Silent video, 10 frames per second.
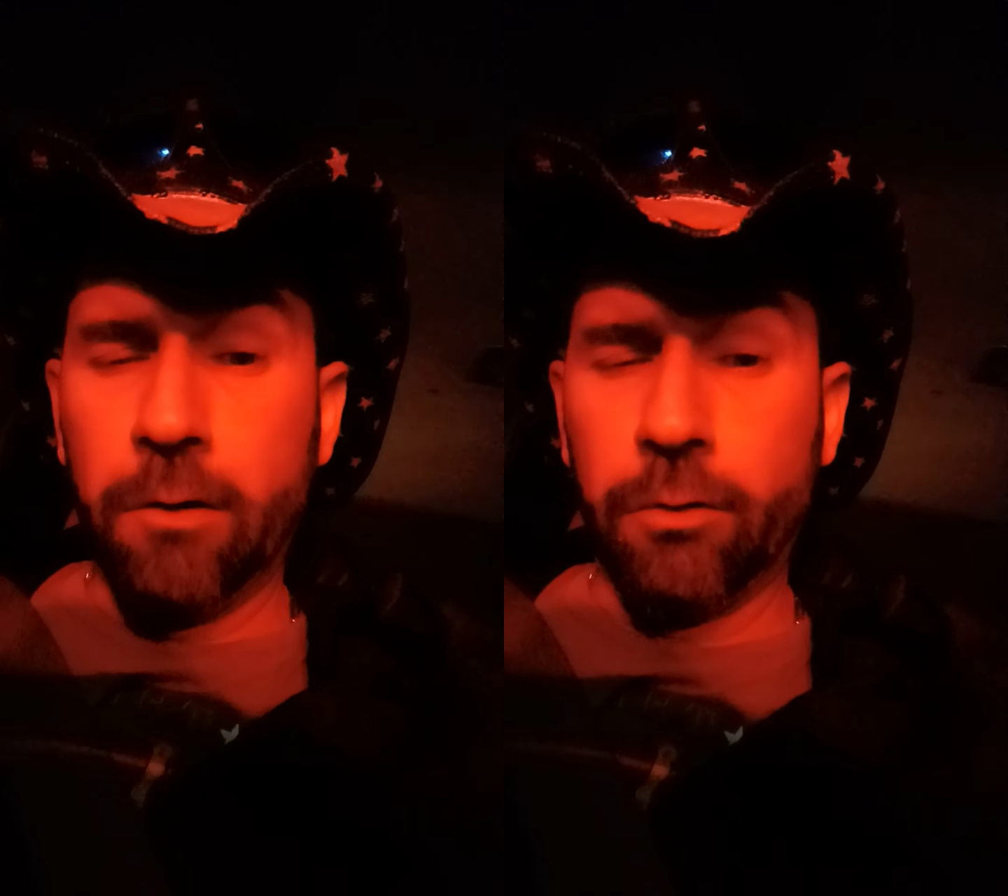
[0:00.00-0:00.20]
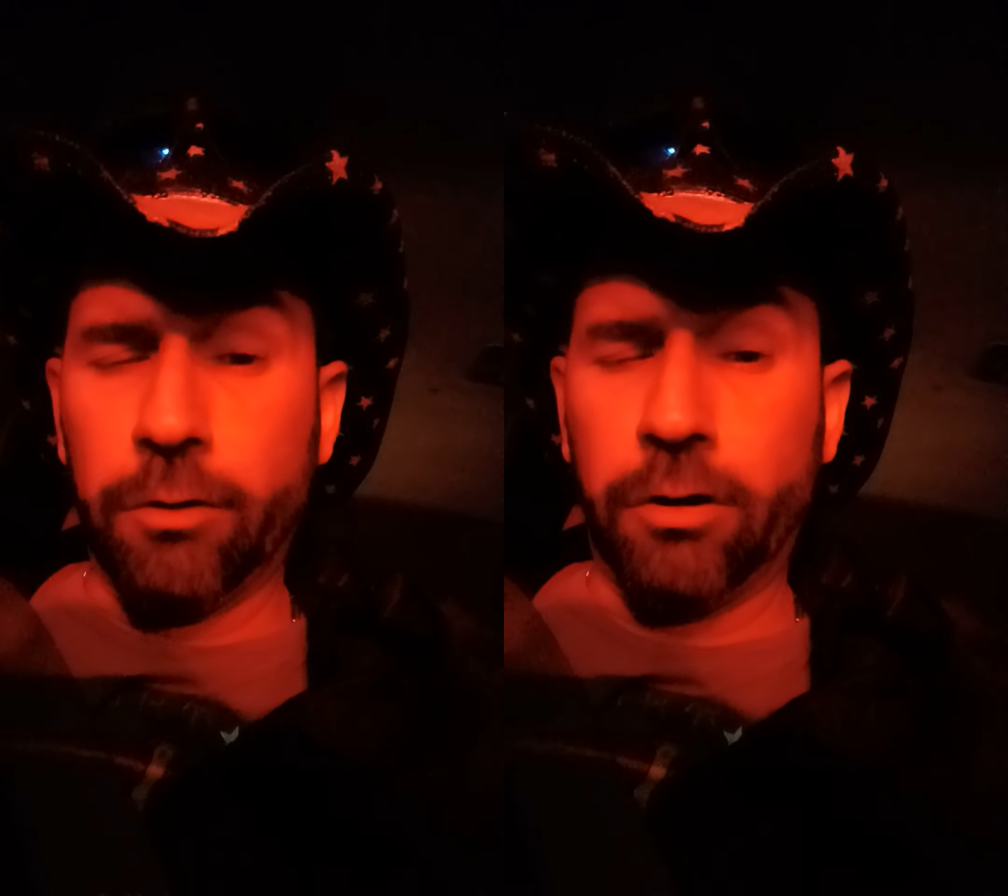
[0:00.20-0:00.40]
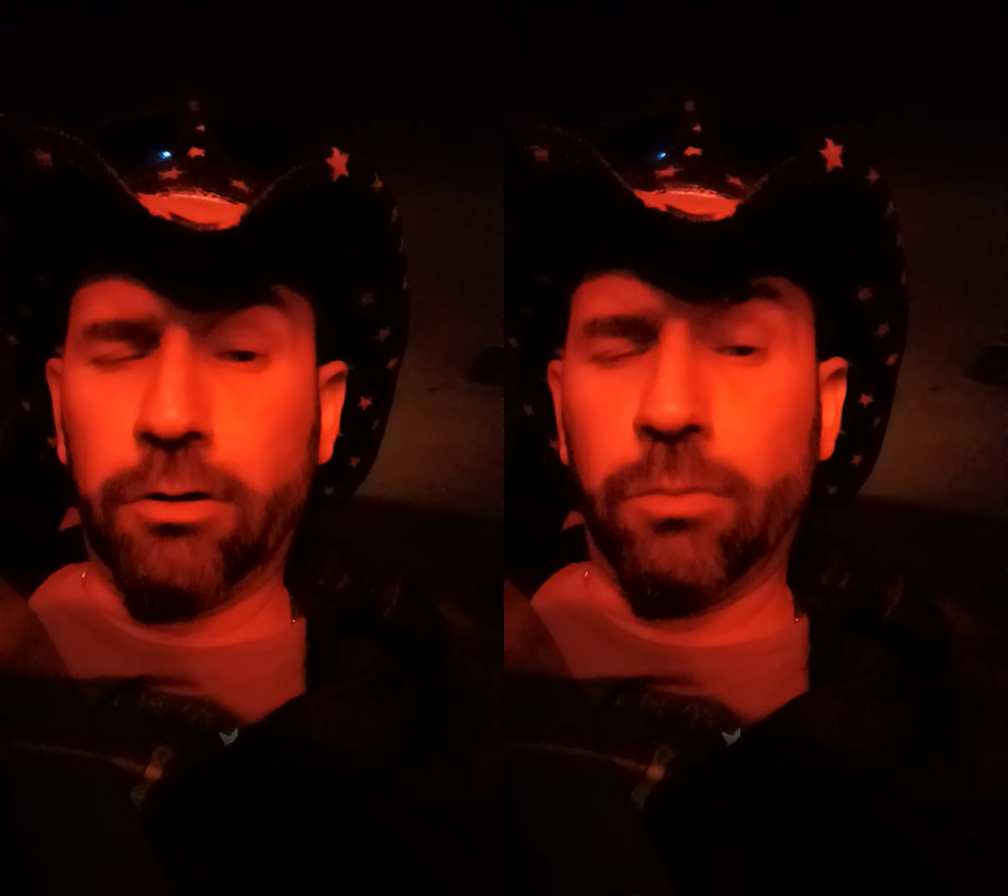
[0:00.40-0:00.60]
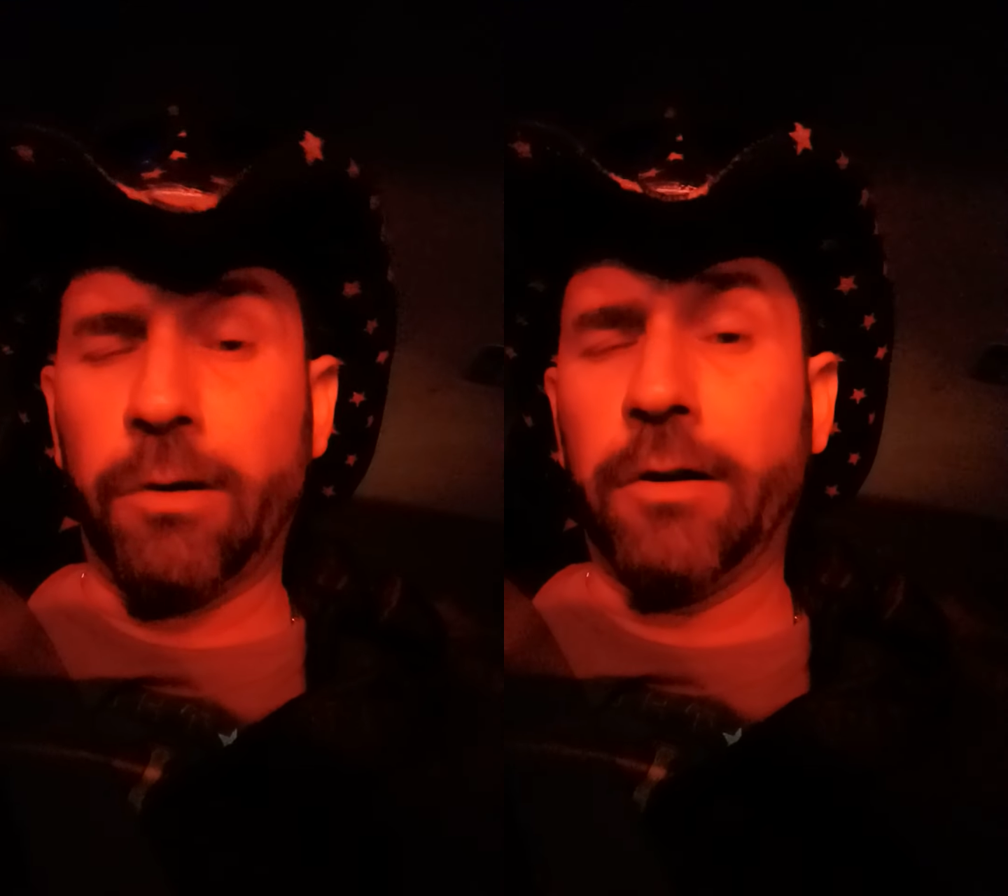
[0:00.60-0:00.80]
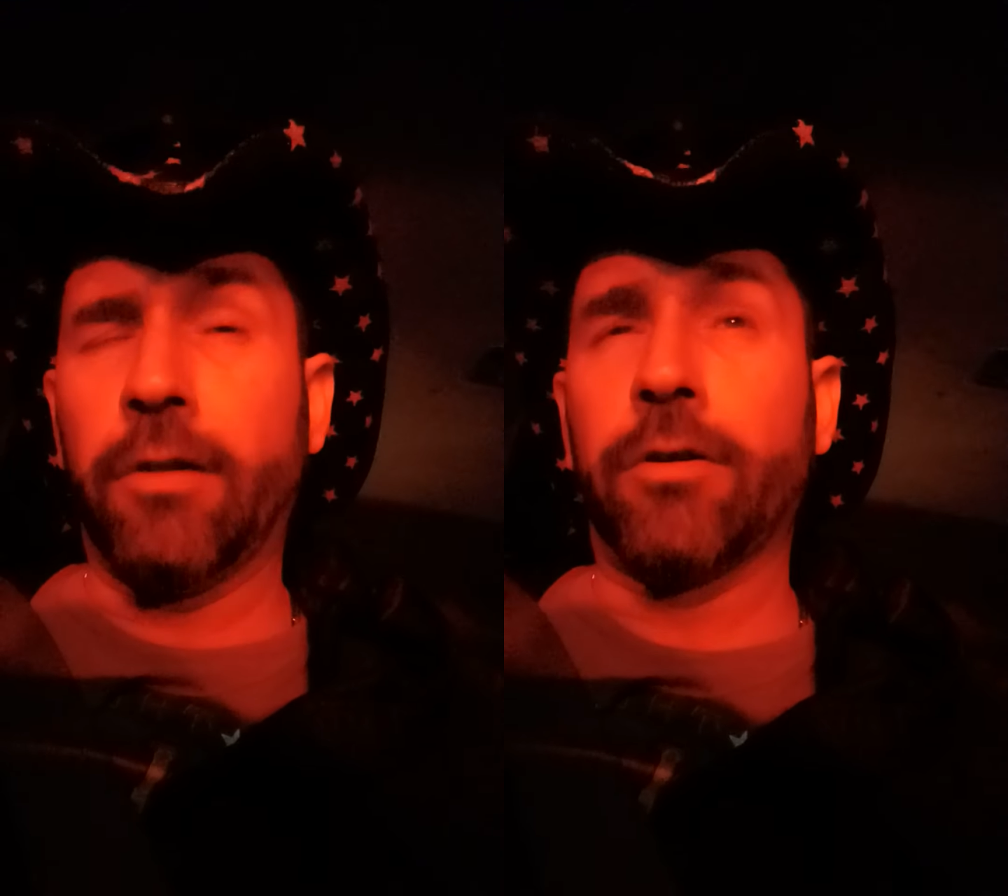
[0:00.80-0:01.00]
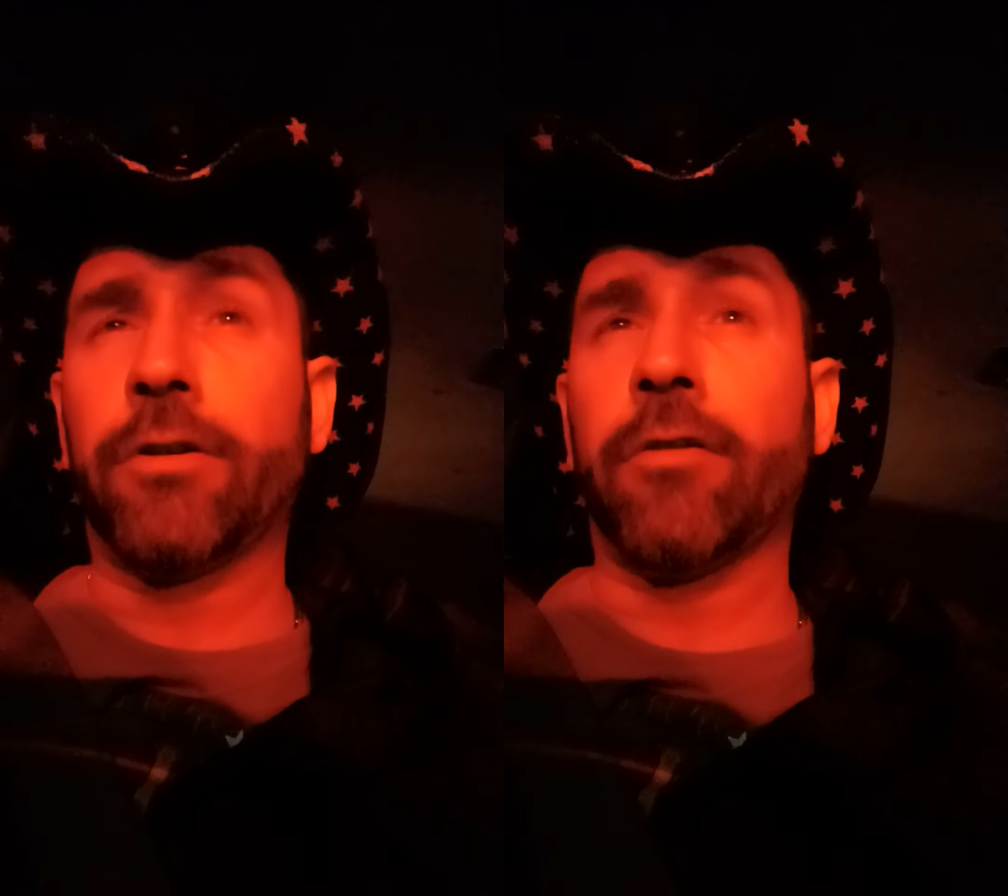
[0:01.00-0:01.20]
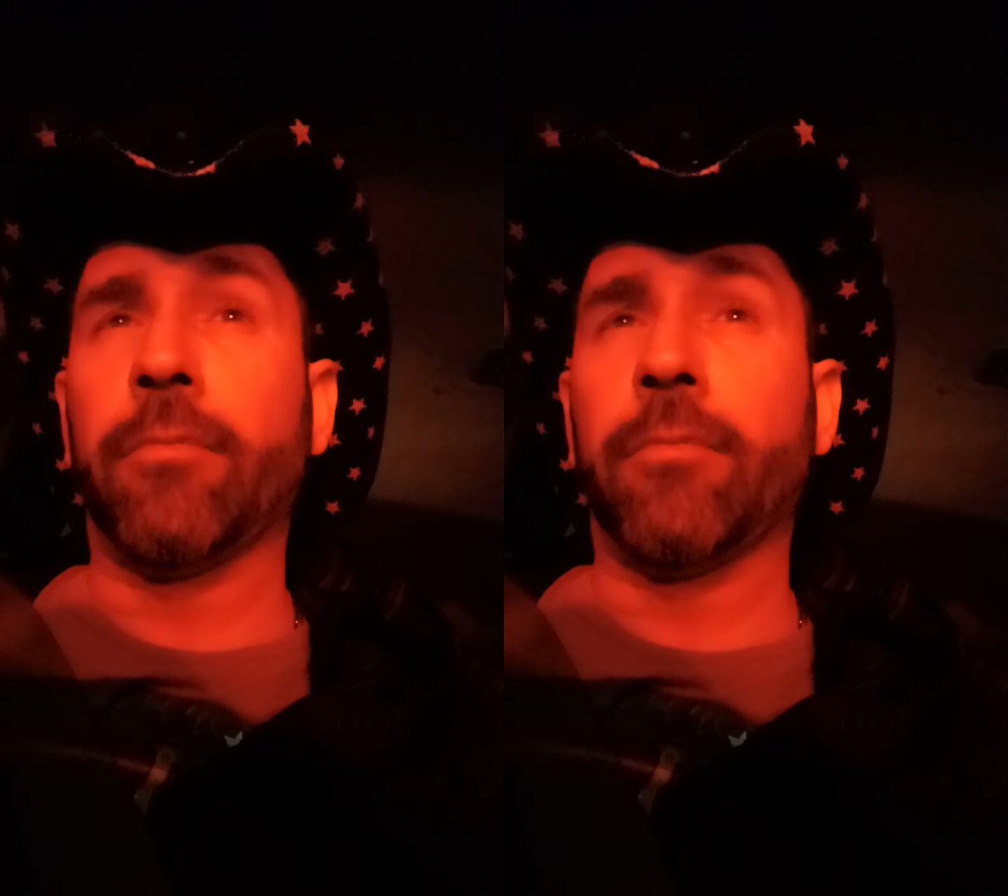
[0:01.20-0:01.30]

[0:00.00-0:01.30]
So he took $20